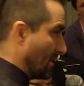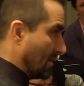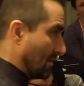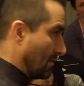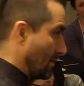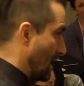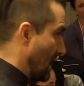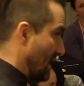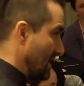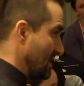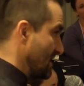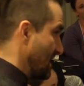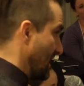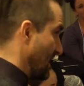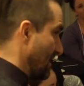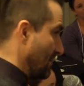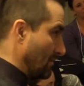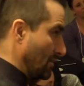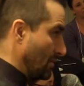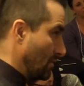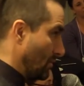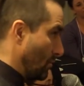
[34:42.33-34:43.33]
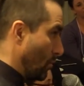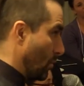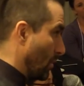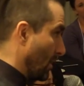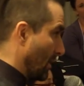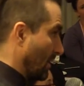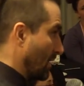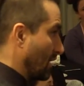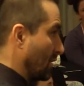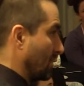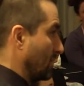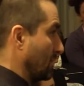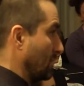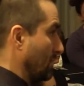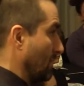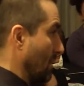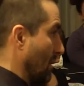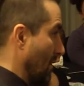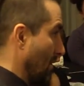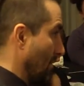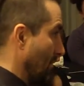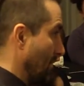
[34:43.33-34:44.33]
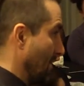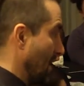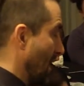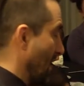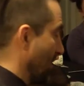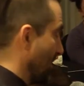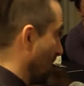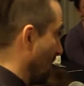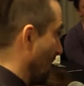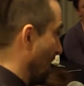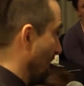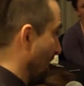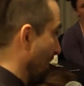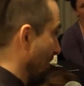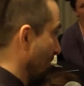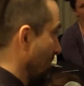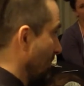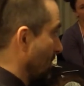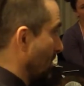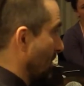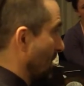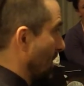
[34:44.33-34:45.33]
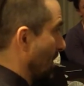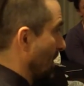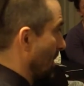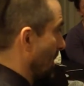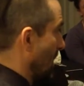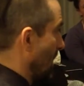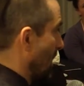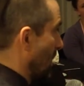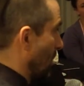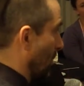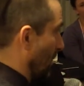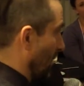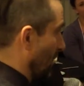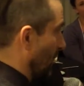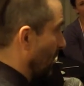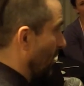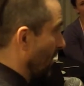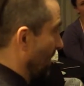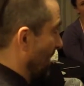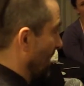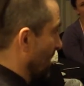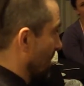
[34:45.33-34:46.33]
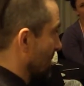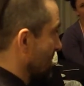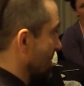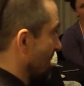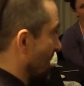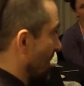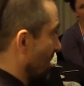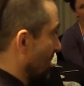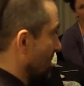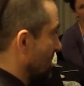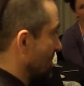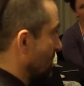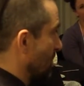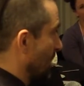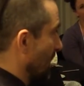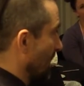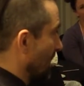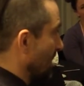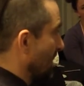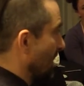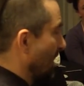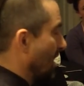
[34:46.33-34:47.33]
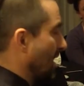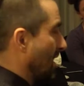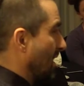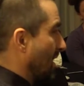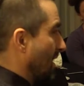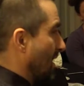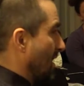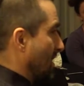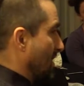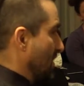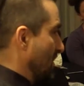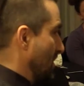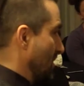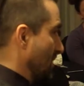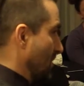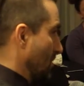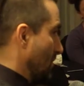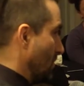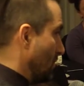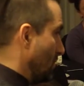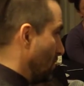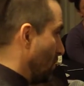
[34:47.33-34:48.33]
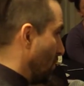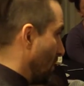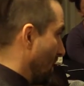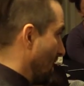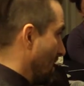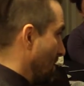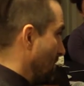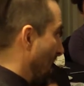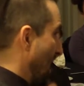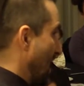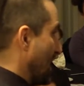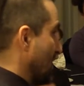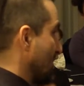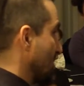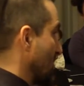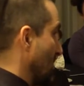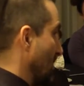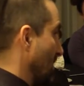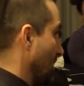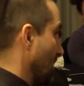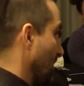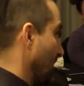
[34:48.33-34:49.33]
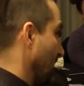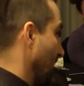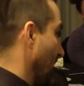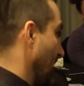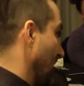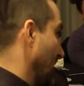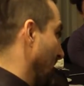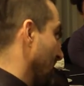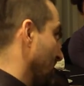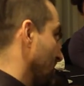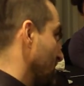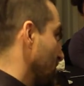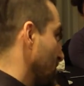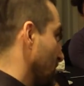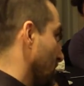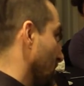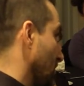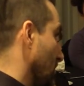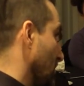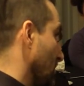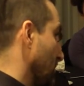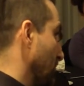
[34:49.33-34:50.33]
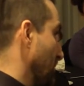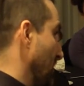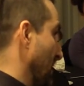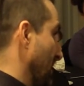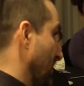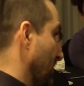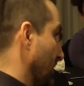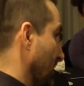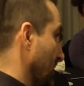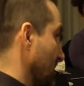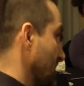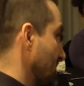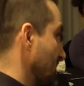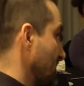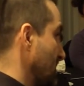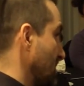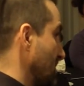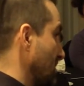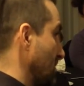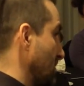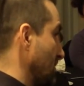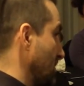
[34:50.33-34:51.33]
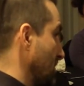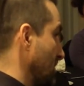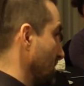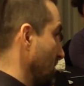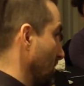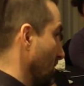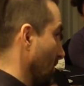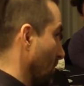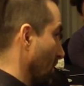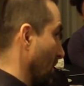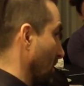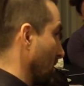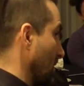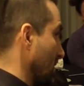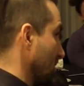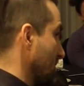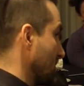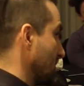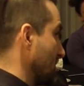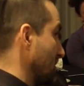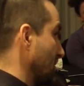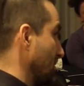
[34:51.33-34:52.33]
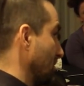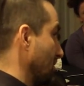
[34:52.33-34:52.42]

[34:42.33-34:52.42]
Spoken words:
the Kaizen, good work down the line. We're improving ourselves, but do we pass on the financial benefits to the workers?